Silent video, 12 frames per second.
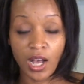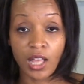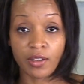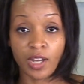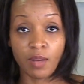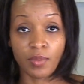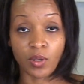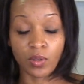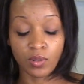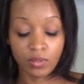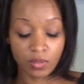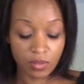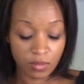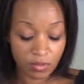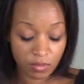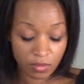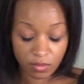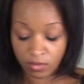Hollowed out bowl.
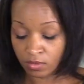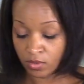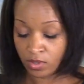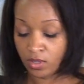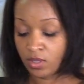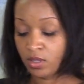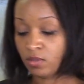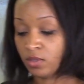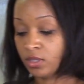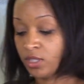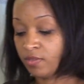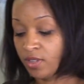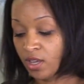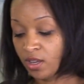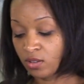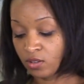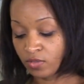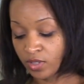Leave
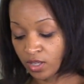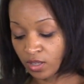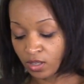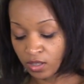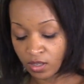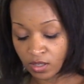that over there.